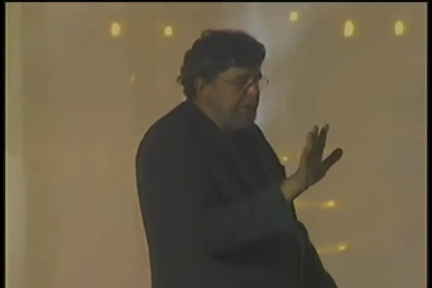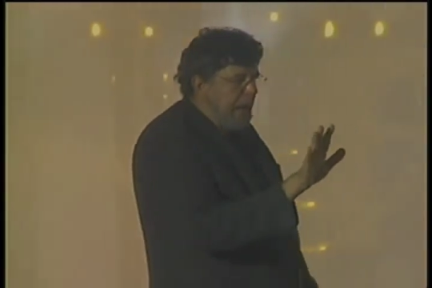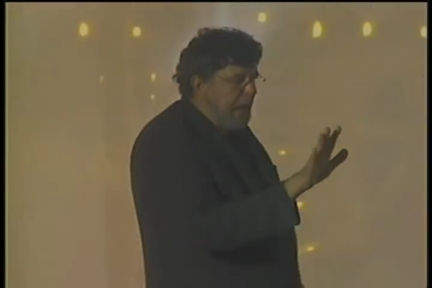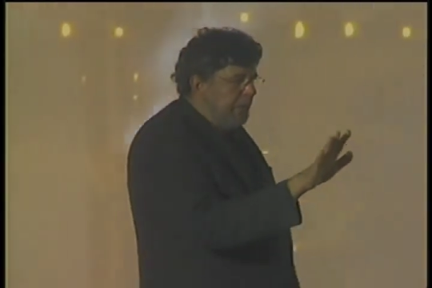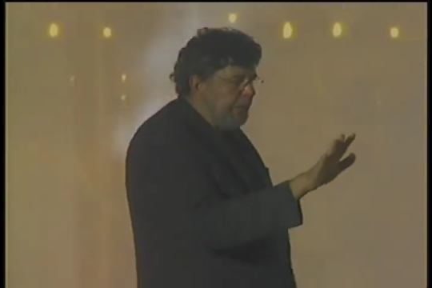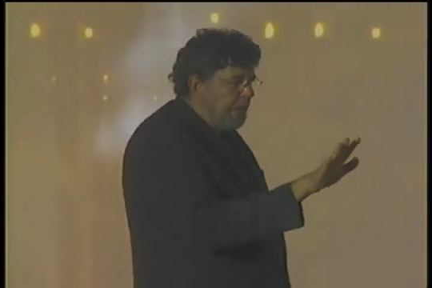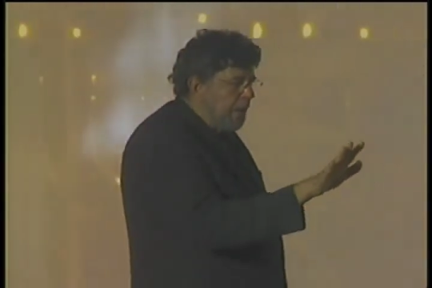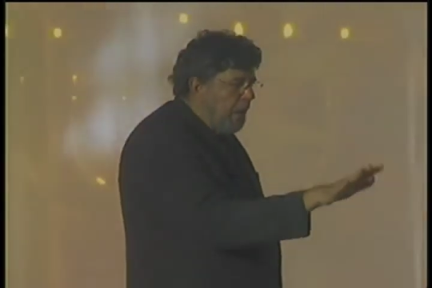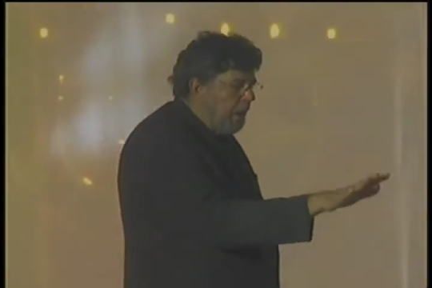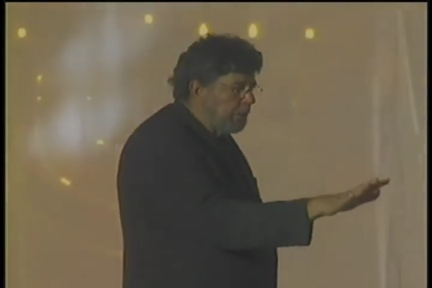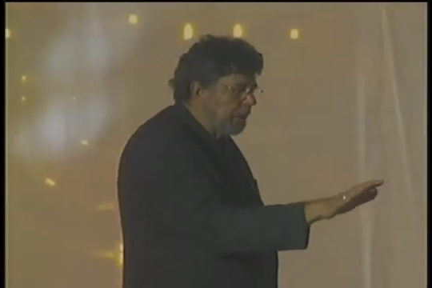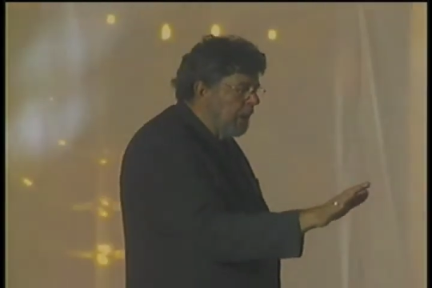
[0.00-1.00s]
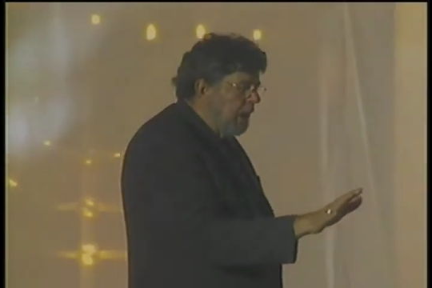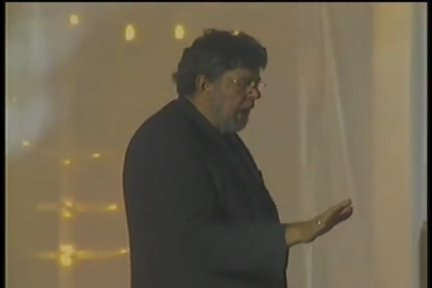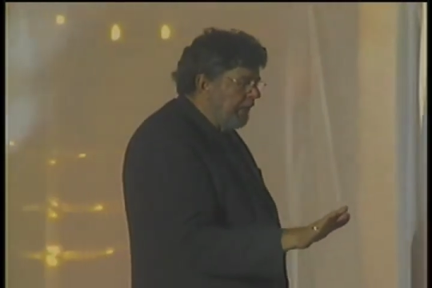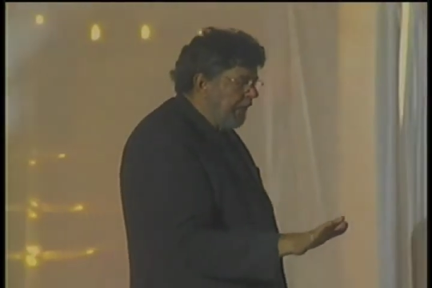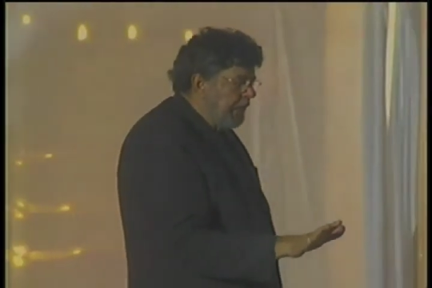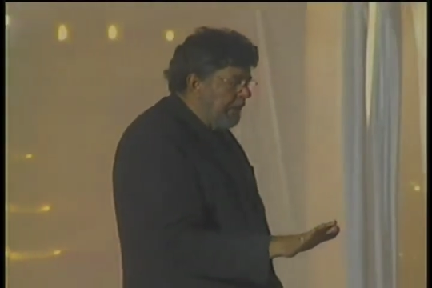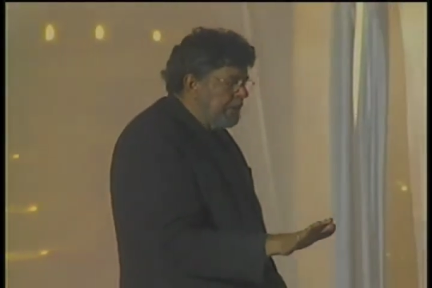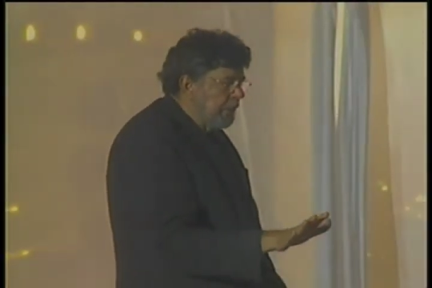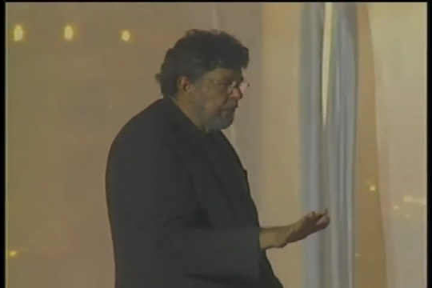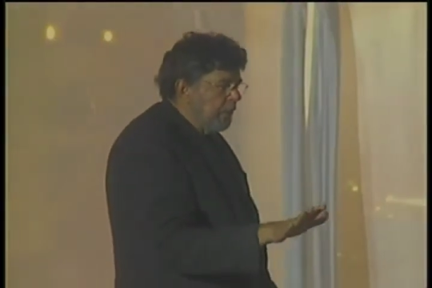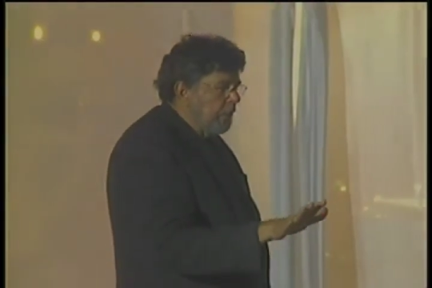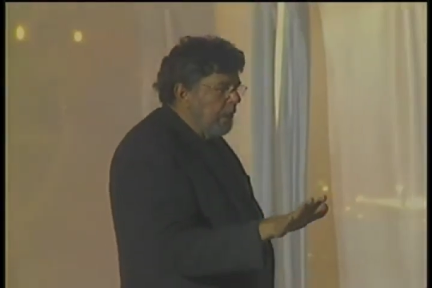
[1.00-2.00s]
down on the altar if he doesn't
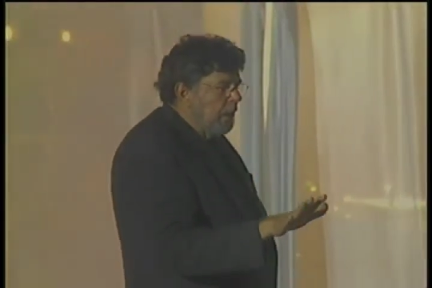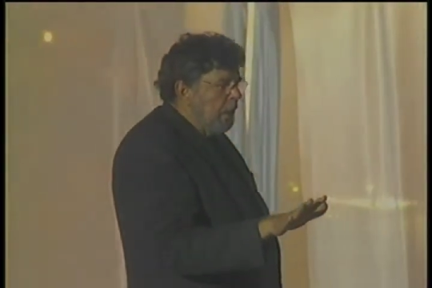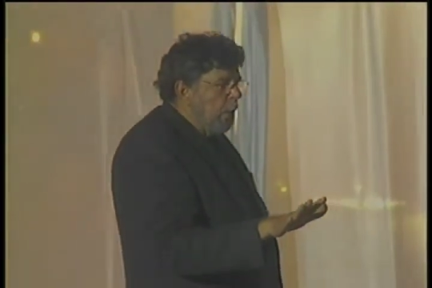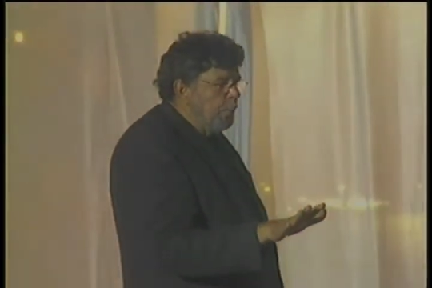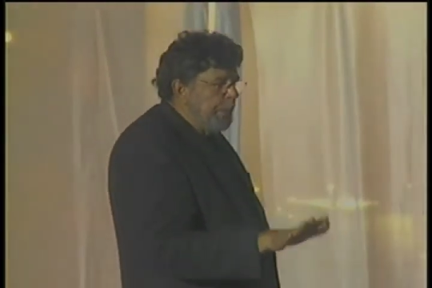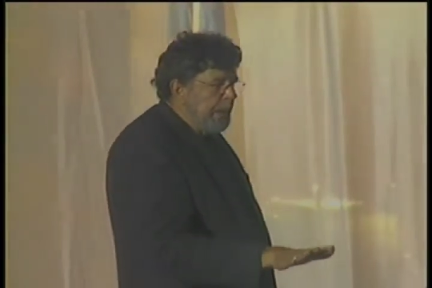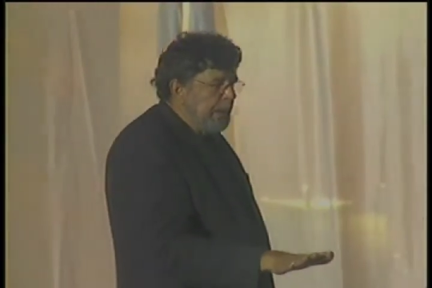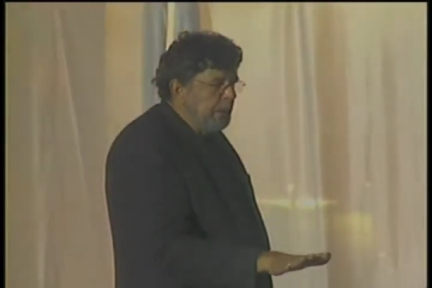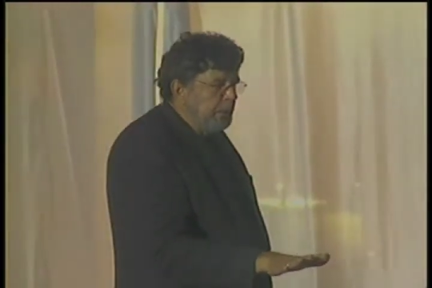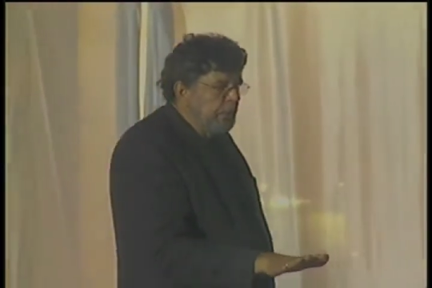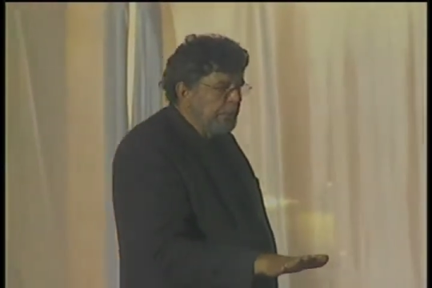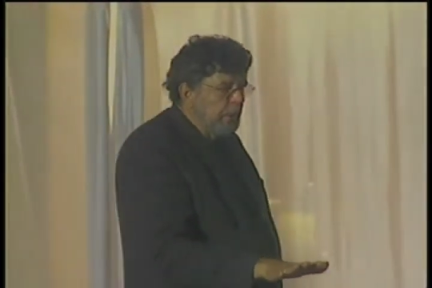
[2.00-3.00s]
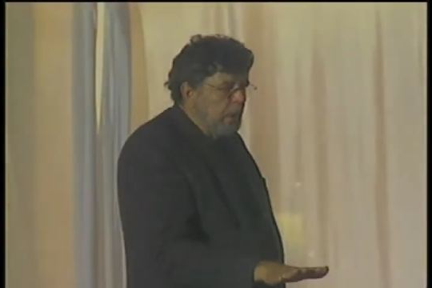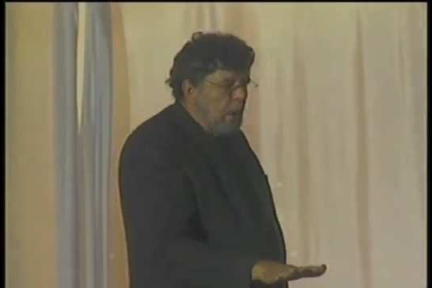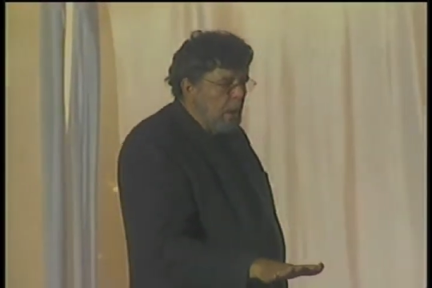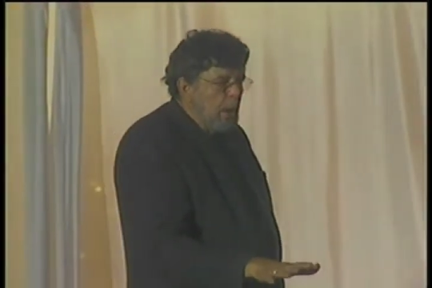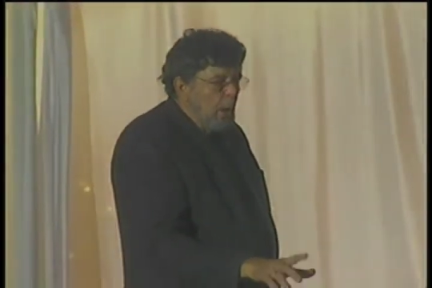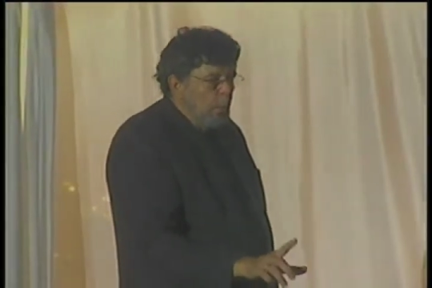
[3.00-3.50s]
do it obedient to the law,